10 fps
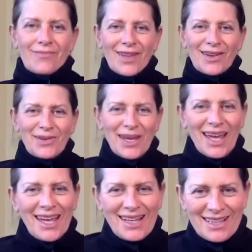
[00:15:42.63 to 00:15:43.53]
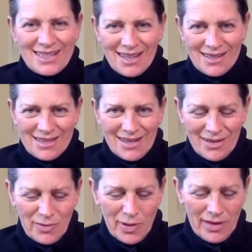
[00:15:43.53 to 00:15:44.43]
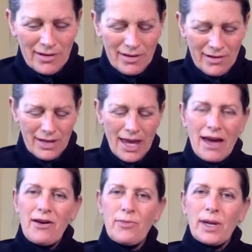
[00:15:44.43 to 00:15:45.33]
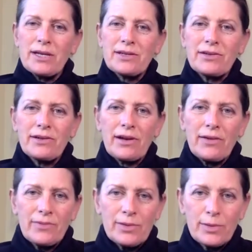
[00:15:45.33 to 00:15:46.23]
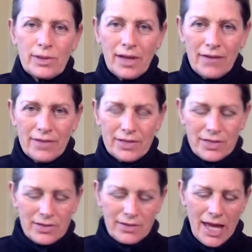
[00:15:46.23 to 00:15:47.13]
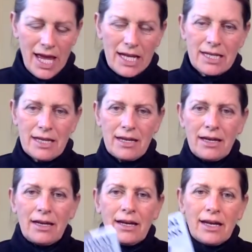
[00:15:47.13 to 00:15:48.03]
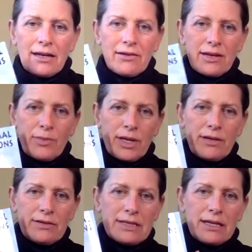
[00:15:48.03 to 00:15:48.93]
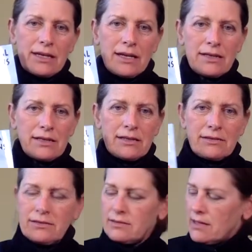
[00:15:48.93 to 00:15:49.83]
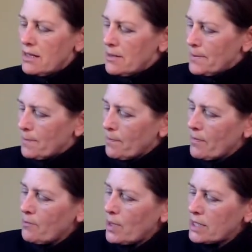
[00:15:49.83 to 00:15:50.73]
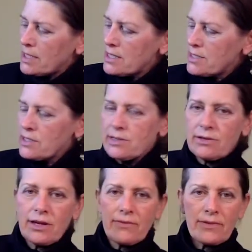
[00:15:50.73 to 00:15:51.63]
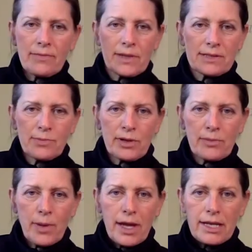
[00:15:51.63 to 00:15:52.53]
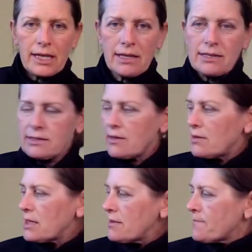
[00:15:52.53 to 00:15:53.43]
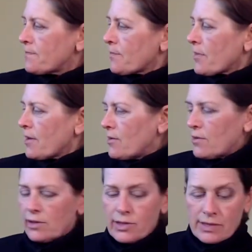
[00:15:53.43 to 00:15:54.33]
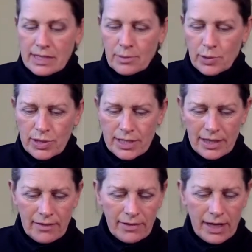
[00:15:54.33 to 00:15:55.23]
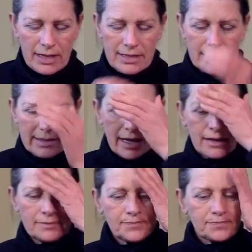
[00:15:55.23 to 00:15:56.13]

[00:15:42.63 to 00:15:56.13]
Okay, let's get started with our cacao. Make sure you're comfortable, have your journal handy. I'm going to be using a little meditation journey from this book by Nikki Scully, or using a portion of it, I should say.